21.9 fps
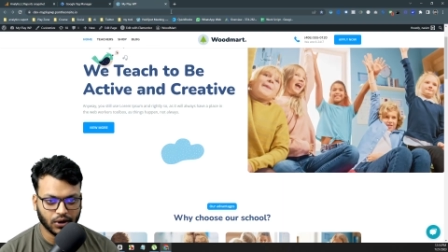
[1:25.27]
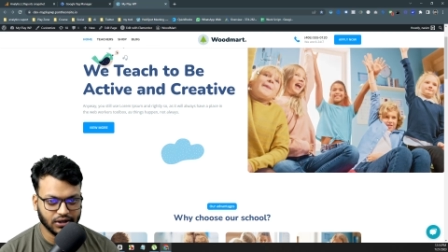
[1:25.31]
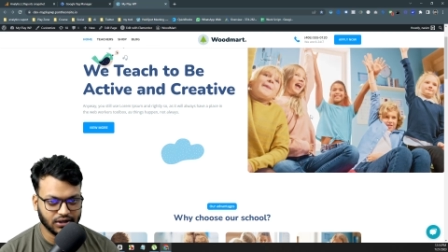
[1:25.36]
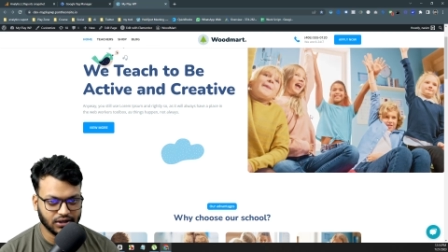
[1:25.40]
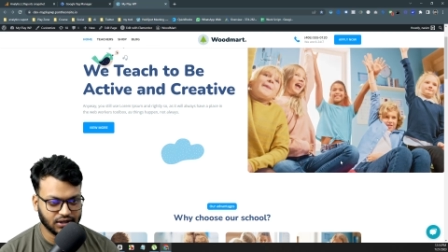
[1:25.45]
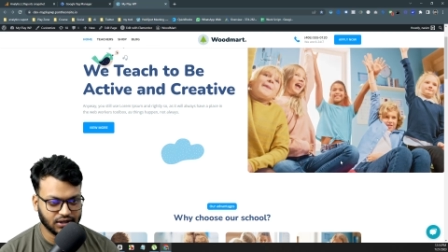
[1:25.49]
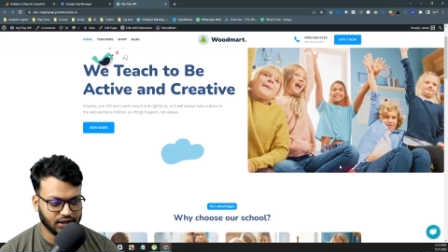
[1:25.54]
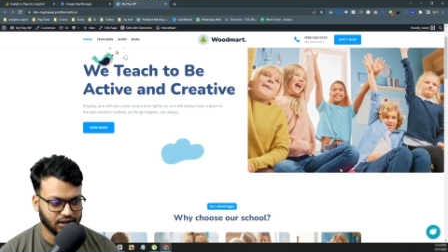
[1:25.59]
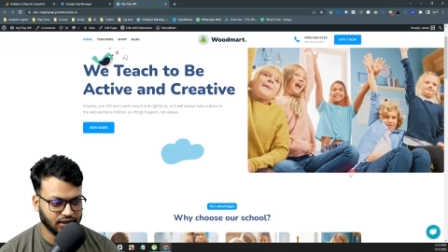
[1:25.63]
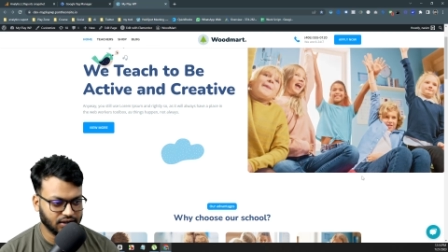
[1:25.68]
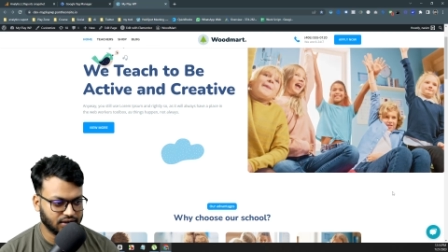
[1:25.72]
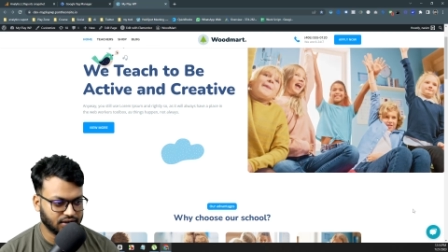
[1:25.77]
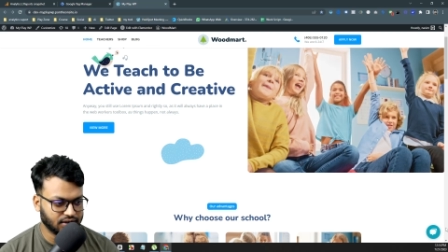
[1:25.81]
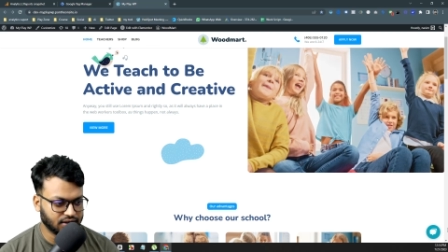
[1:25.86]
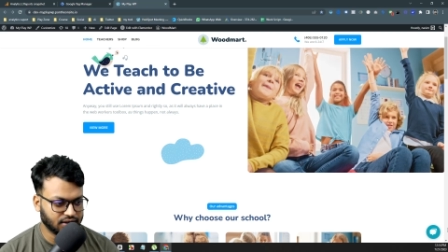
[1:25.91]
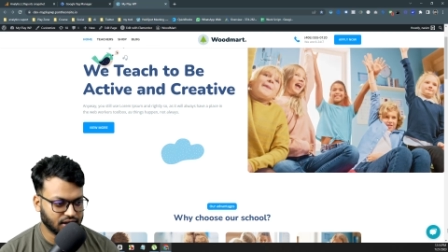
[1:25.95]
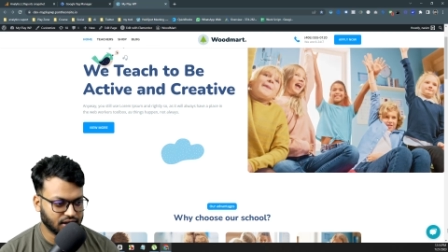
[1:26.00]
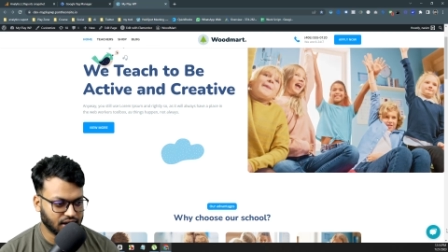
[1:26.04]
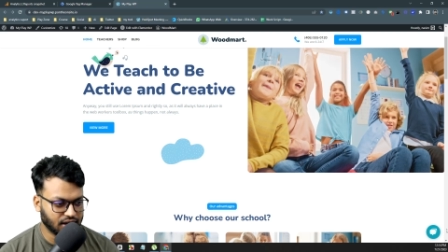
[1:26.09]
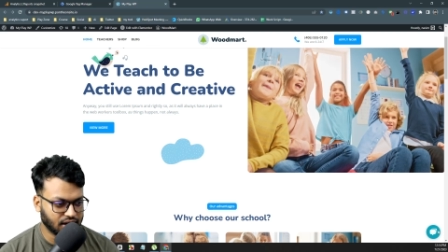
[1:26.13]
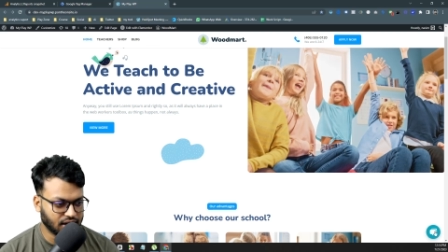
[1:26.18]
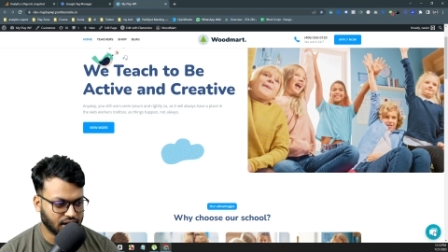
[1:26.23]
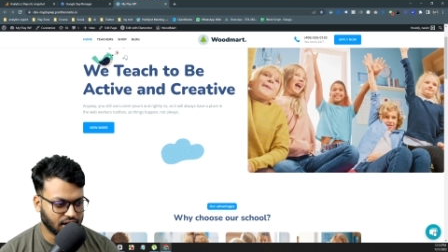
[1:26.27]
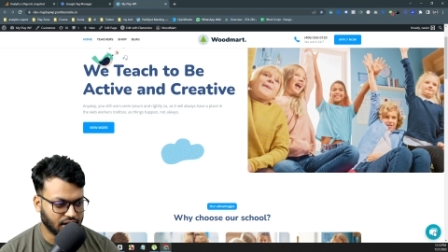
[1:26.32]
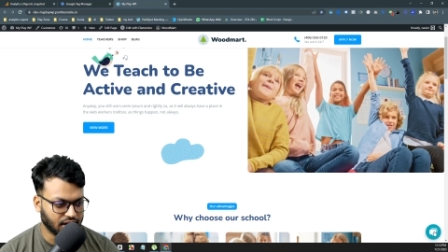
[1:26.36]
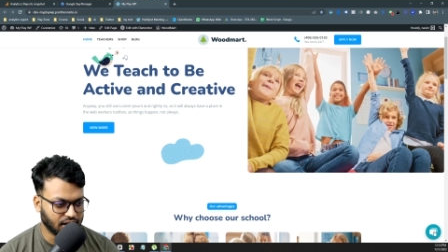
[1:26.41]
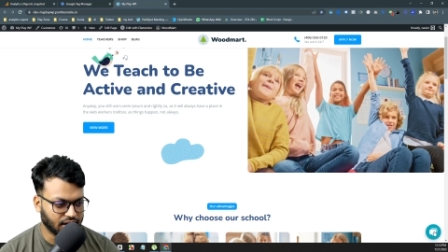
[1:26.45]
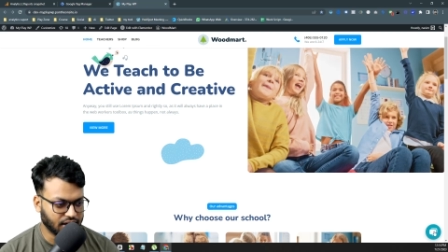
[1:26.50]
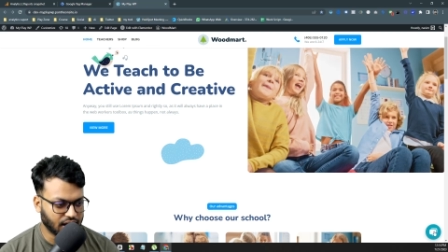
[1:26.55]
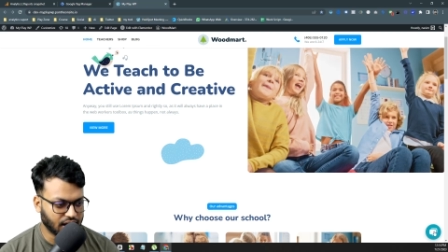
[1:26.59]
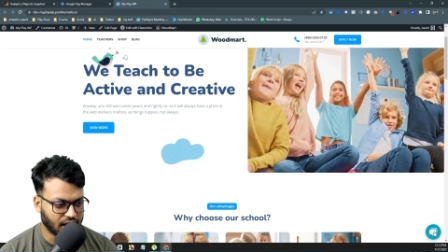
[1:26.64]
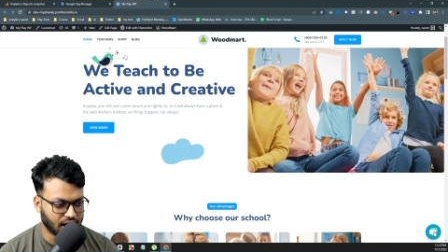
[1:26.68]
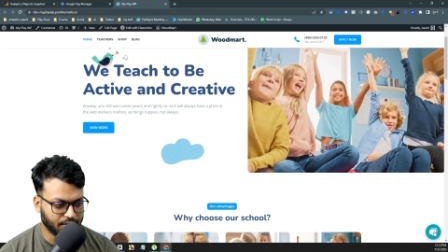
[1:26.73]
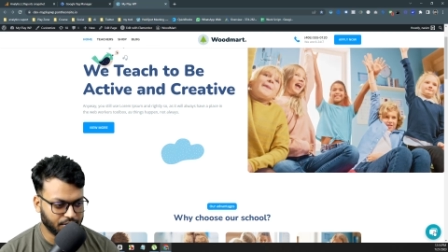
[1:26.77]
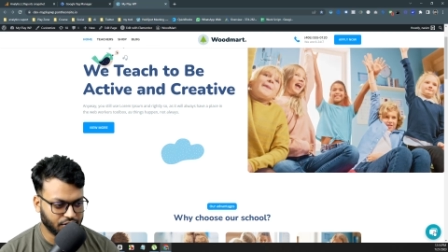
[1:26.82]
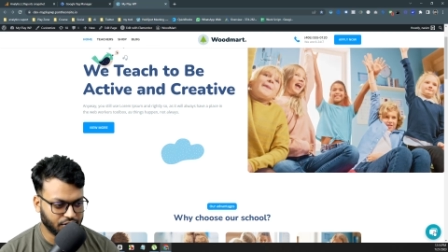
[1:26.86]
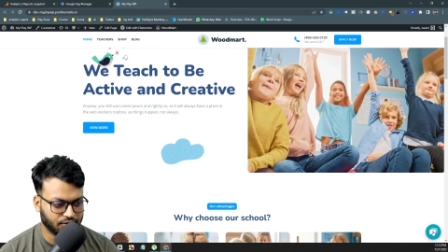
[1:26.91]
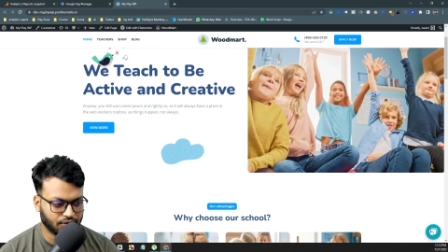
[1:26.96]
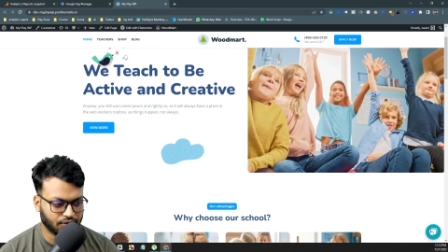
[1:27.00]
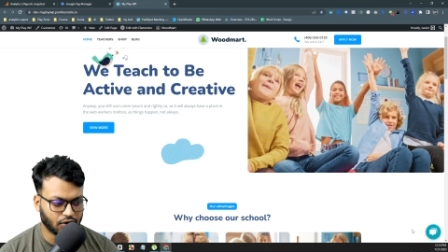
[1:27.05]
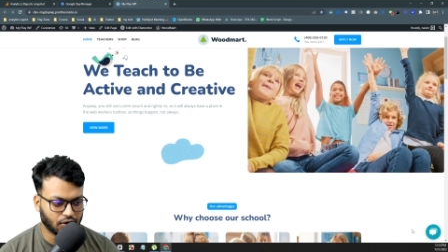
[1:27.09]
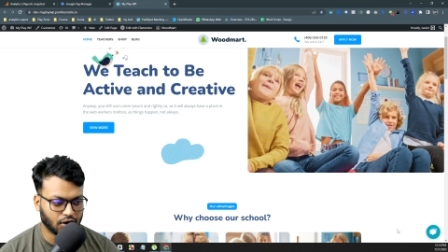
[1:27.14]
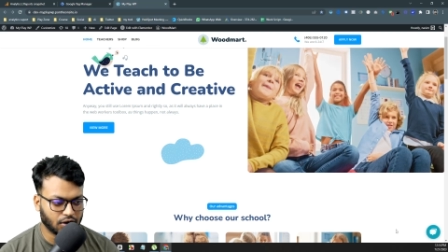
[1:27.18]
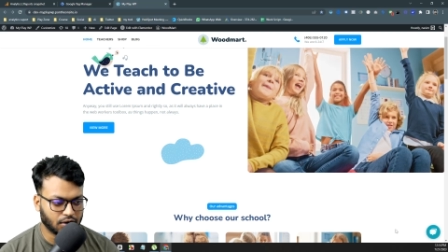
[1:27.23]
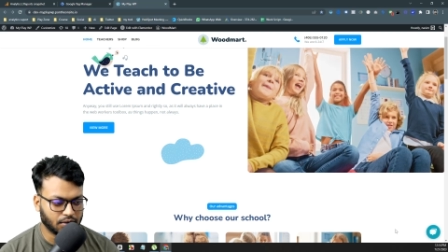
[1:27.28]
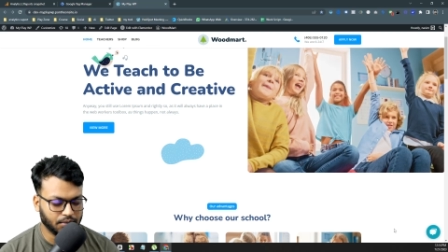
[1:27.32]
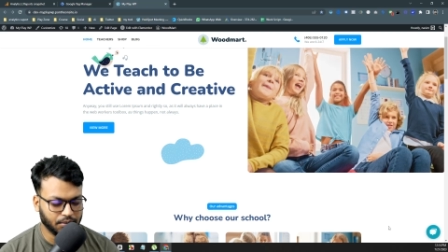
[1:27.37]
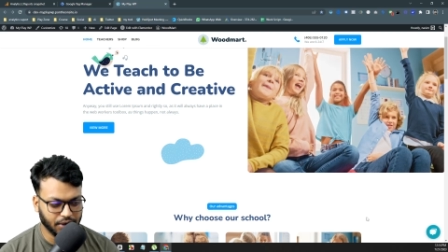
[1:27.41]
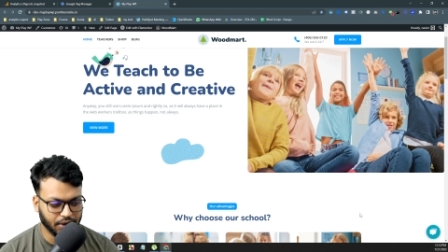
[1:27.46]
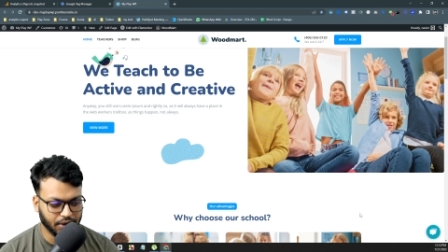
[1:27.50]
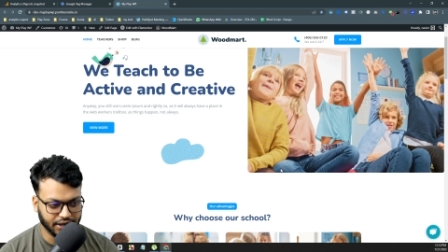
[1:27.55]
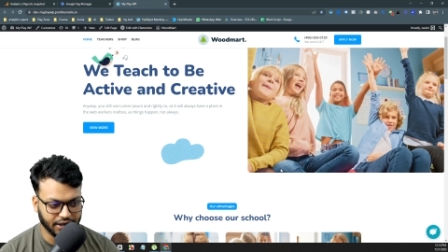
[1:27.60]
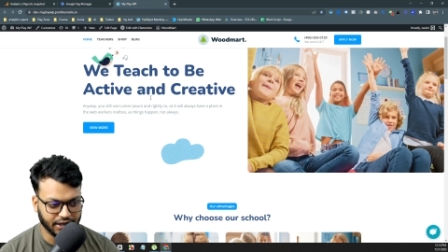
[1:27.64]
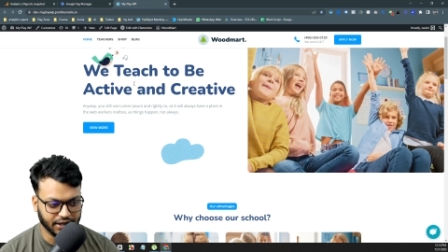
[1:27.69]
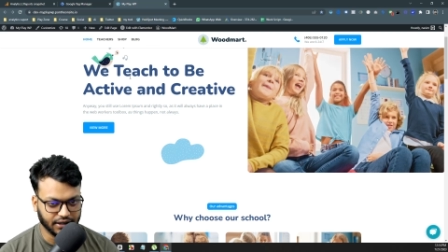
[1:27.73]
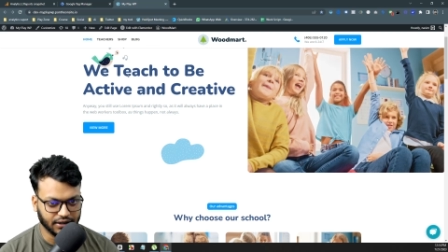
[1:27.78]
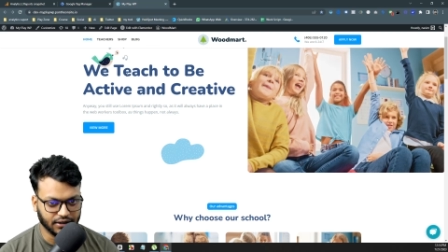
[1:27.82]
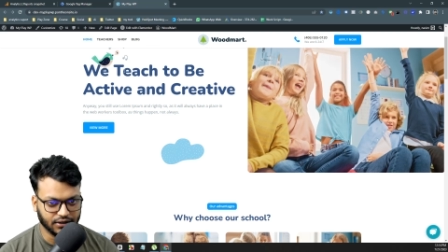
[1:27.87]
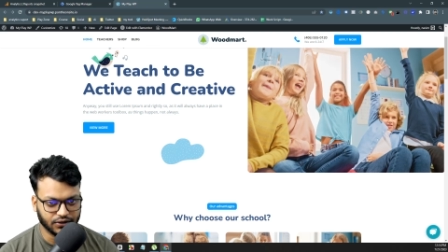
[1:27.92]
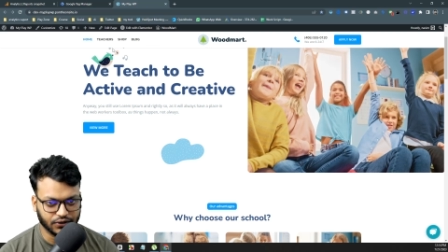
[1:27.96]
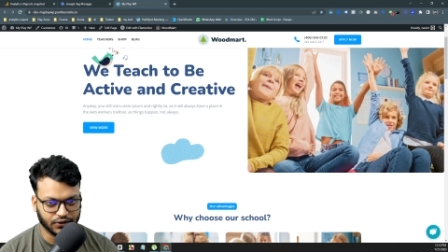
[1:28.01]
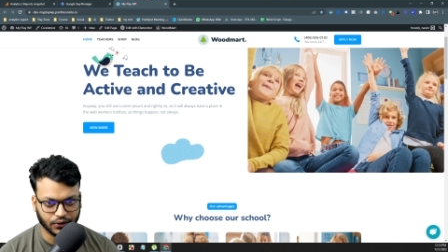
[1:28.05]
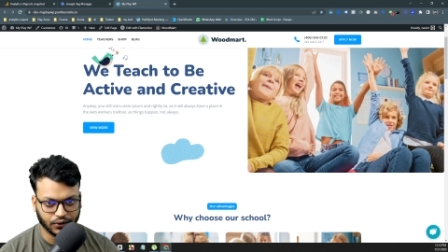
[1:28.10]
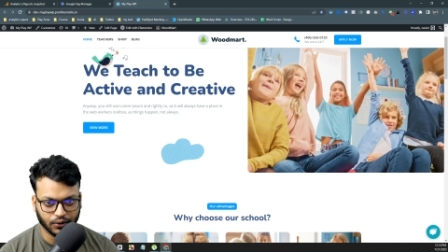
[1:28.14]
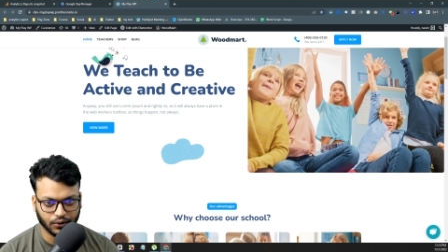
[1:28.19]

is uh, HubSpot meeting. So